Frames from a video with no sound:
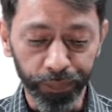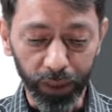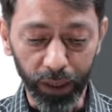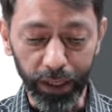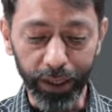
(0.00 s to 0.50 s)

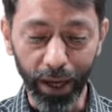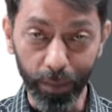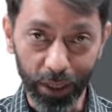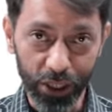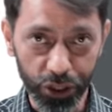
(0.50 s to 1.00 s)
the
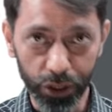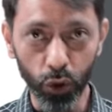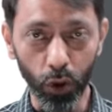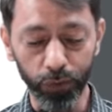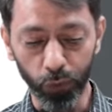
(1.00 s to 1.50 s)
dimensions
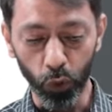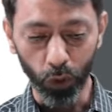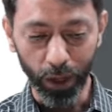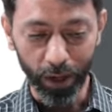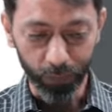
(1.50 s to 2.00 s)
of the
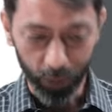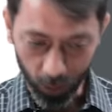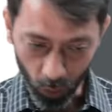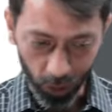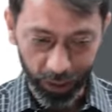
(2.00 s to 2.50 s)
photograph
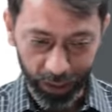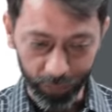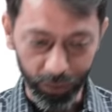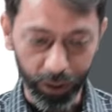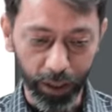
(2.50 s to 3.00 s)
are already
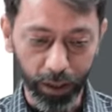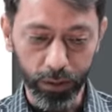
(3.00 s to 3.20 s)
given here.